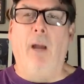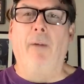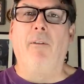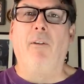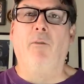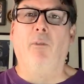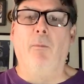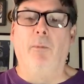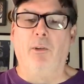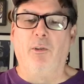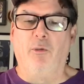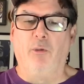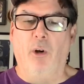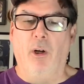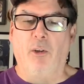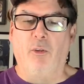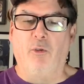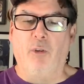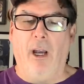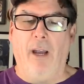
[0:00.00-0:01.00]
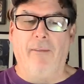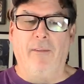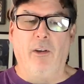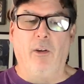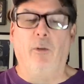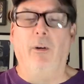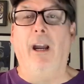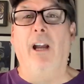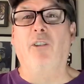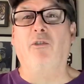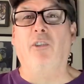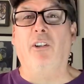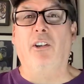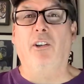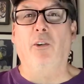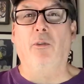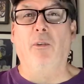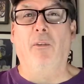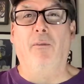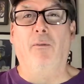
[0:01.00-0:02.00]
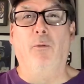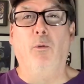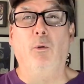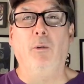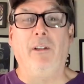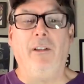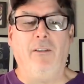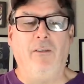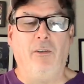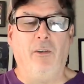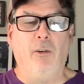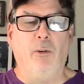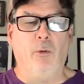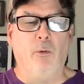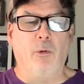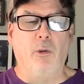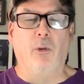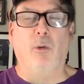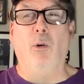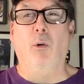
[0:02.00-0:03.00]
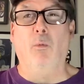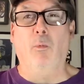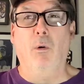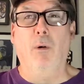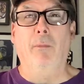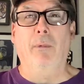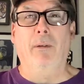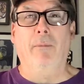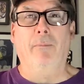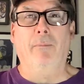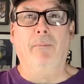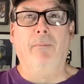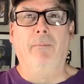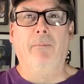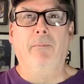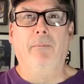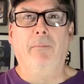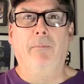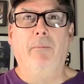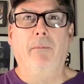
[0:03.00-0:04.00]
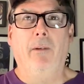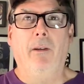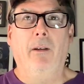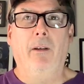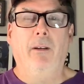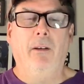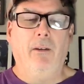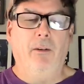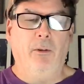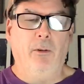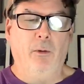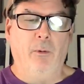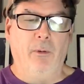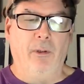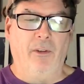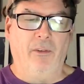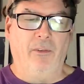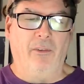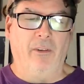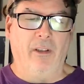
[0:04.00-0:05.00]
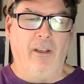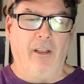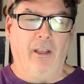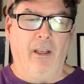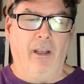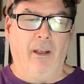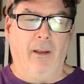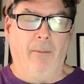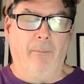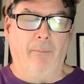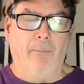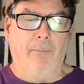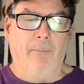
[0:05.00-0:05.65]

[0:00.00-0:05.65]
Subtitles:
from a drunk driving crash that killed a 42-year-old woman who is the